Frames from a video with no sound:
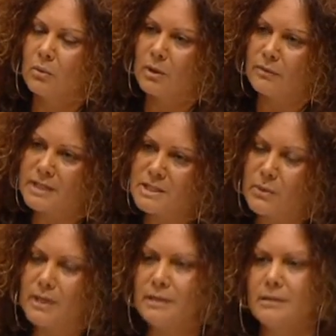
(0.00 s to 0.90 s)
Well, this
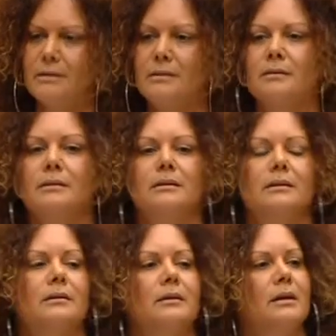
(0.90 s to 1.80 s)
week,
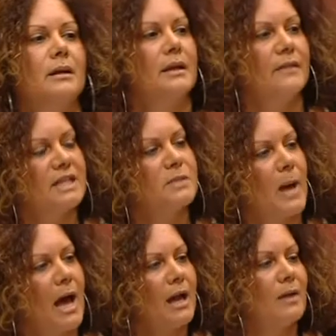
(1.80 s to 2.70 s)
this
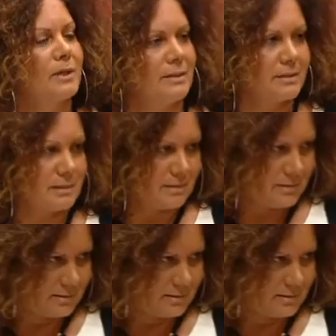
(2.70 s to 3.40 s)
Parliament